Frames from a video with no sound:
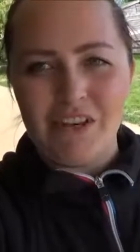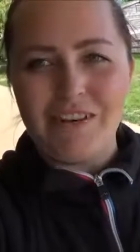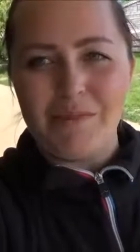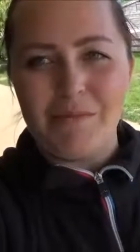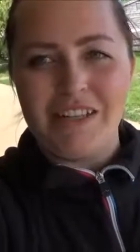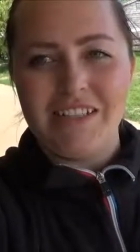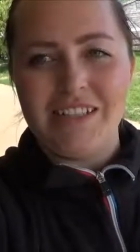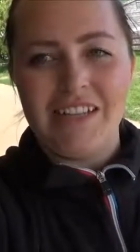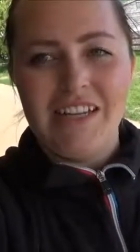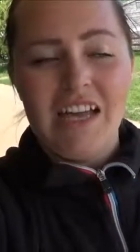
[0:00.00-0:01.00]
an
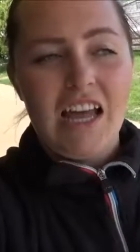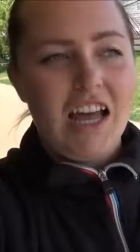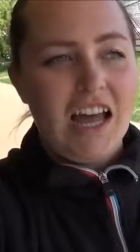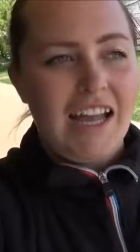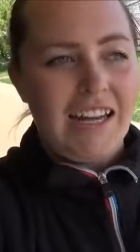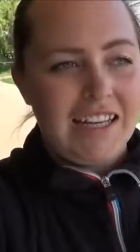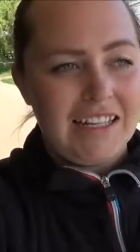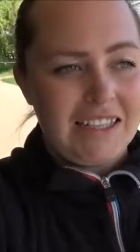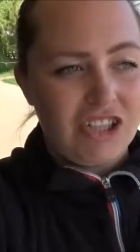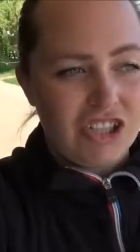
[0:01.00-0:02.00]
argument and I
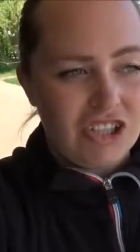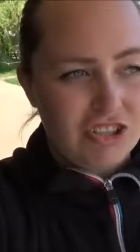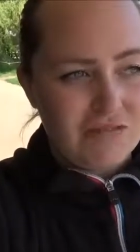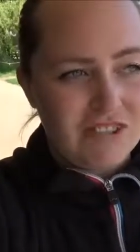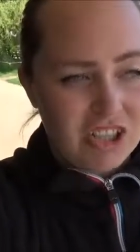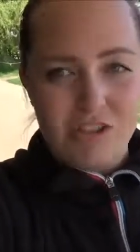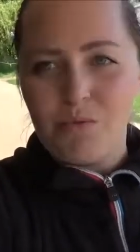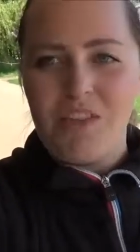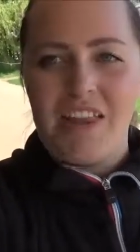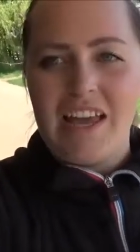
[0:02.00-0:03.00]
stuck
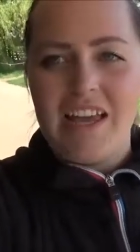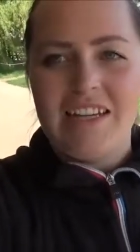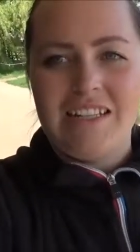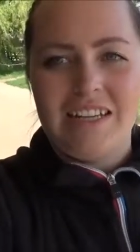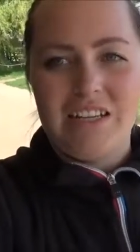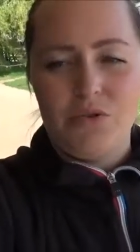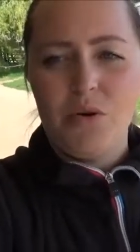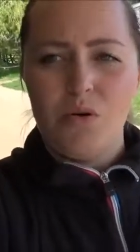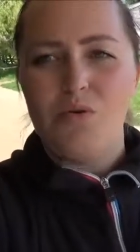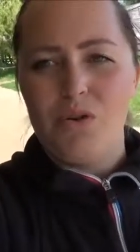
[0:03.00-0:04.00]
with it and I said,
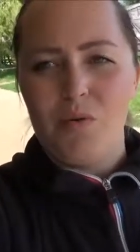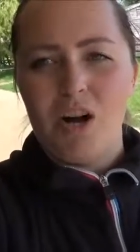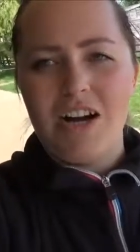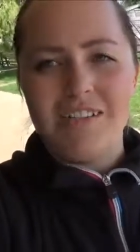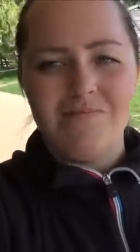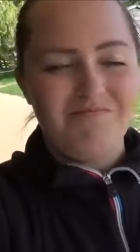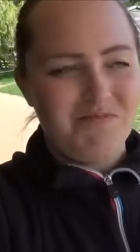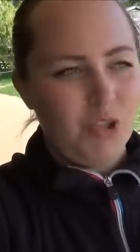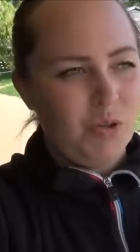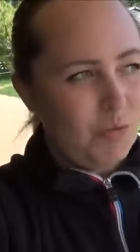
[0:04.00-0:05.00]
no, you know what,
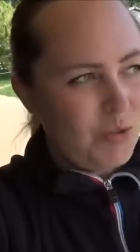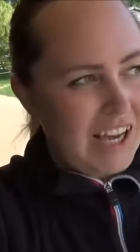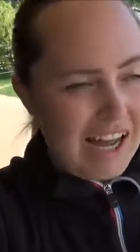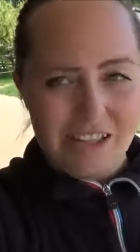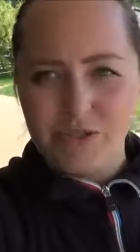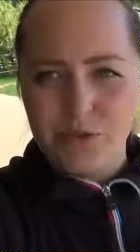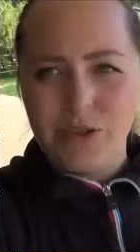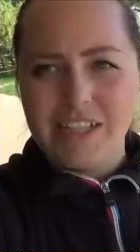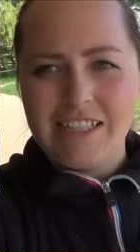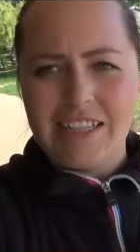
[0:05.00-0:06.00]
you know, we can do
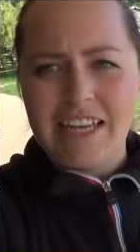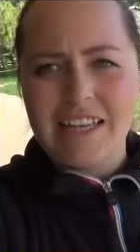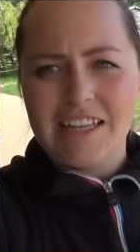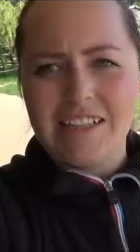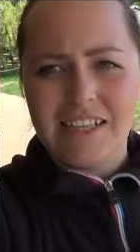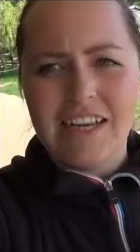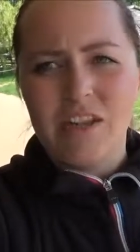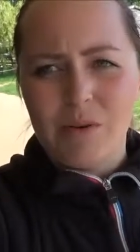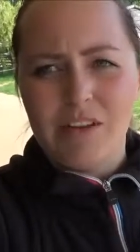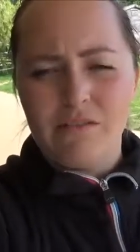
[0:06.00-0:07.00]
this together. Together
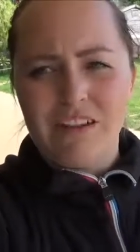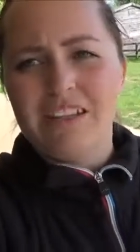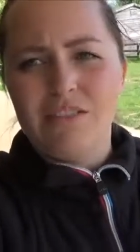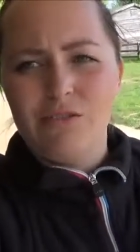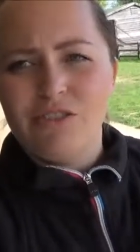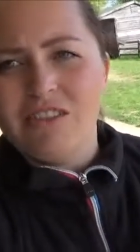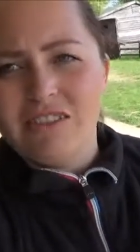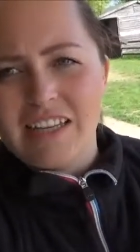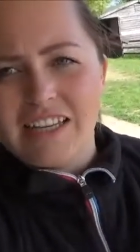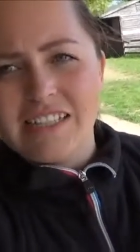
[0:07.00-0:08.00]
we can find a solution to
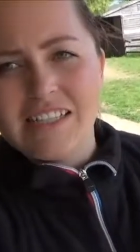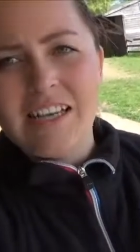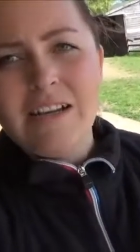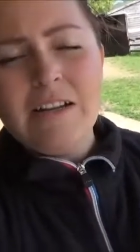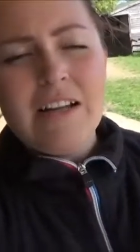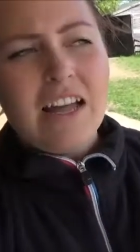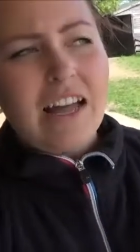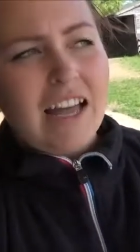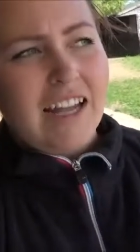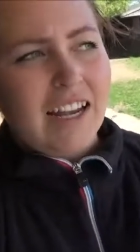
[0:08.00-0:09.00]
this.
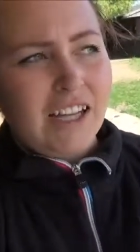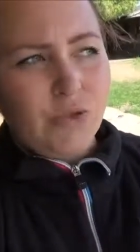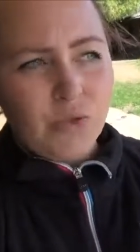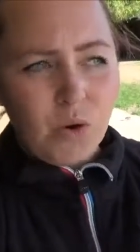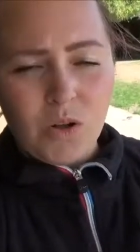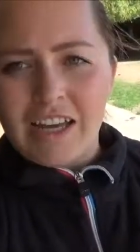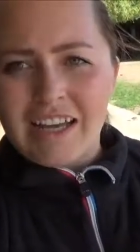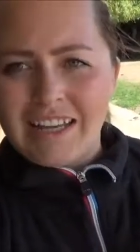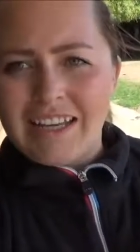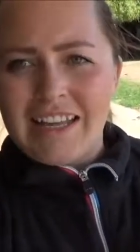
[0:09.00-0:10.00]
And I know that I
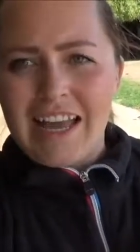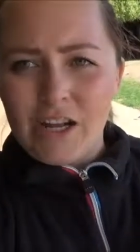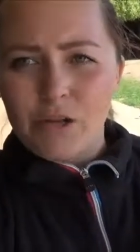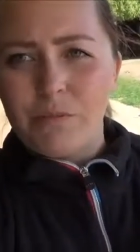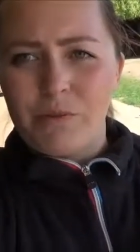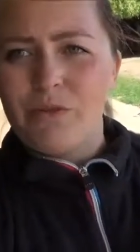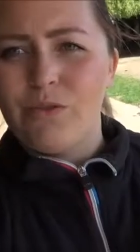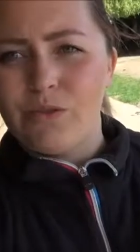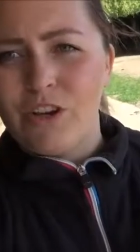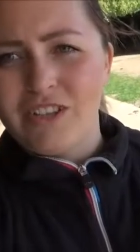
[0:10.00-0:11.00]
can help you
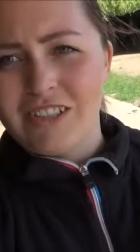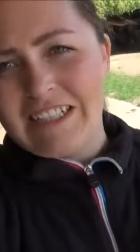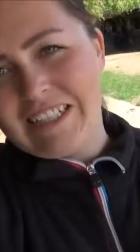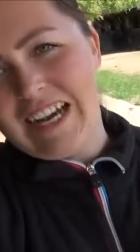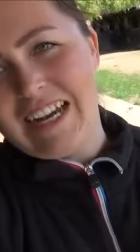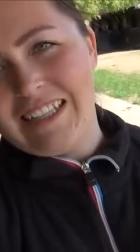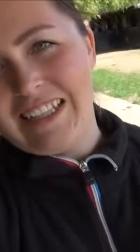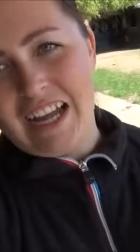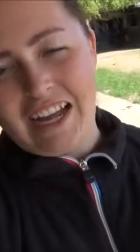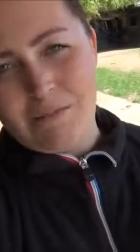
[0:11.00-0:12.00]
to understand
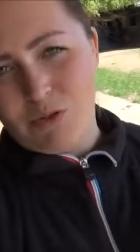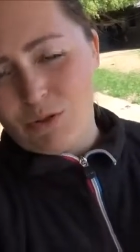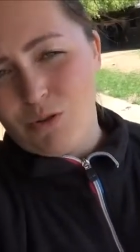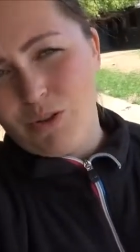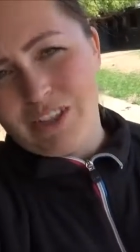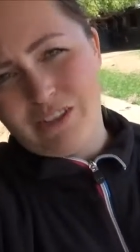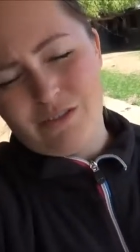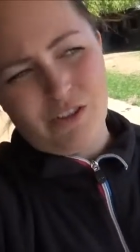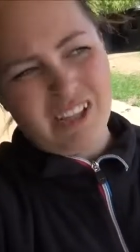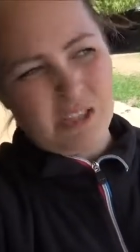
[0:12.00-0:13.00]
that I'm not going to do
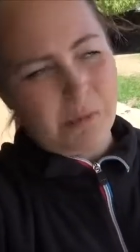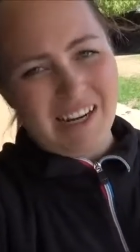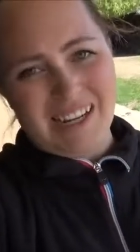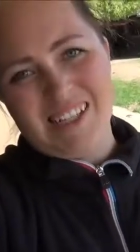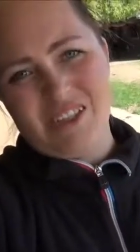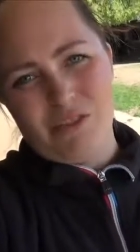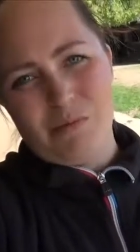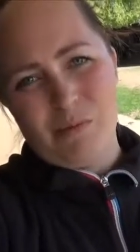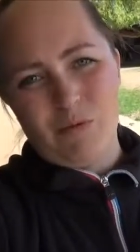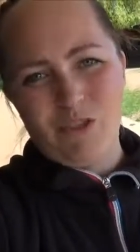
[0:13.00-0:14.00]
this to be nasty to you,
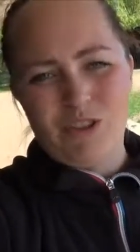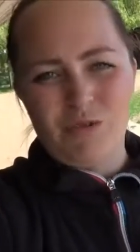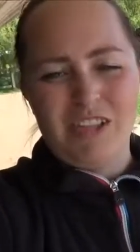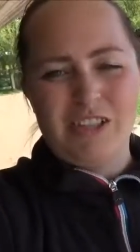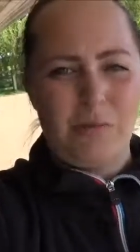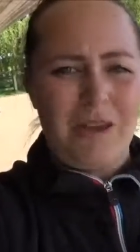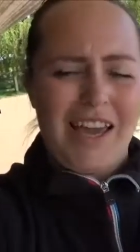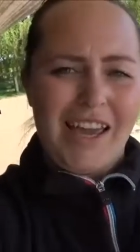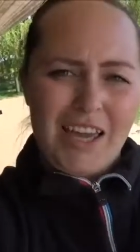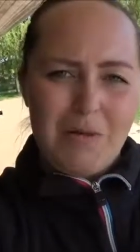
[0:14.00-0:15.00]
but I'm going to do this to be
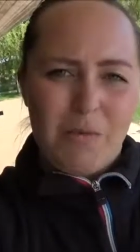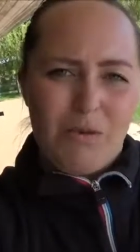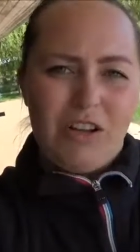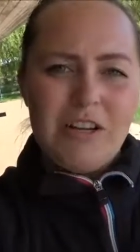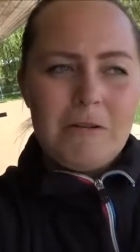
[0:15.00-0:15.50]
able